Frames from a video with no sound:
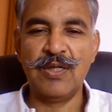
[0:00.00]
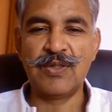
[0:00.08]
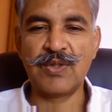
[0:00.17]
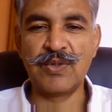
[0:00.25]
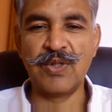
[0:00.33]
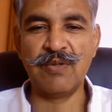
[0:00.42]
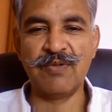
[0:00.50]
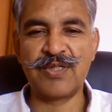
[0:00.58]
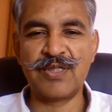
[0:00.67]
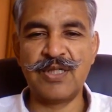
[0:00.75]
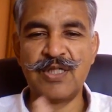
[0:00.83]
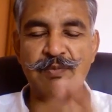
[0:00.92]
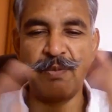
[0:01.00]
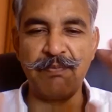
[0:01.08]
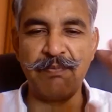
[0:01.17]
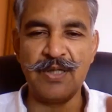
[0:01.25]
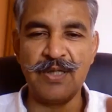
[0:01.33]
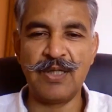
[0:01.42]
So universities
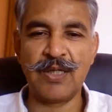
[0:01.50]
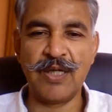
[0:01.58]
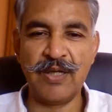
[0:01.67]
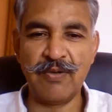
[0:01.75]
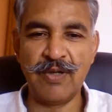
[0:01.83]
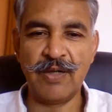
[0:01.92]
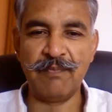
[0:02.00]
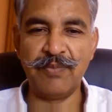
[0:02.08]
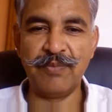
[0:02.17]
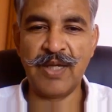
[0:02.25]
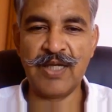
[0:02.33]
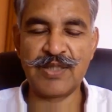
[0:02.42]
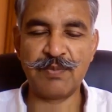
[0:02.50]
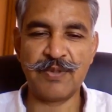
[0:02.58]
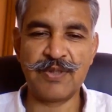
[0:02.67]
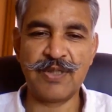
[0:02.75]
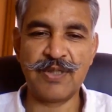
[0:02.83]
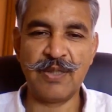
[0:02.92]
prepare their curriculum as
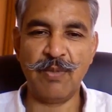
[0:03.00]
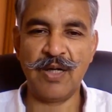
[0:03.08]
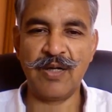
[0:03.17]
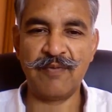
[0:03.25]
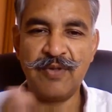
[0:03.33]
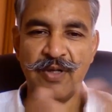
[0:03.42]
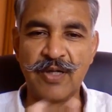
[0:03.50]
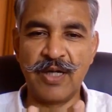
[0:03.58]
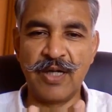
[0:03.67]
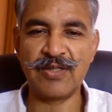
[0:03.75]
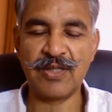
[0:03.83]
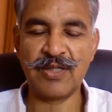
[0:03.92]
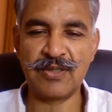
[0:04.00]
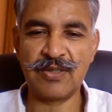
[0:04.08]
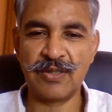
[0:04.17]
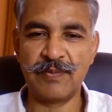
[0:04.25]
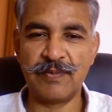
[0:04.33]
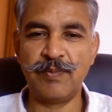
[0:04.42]
per the demand of the organized sector.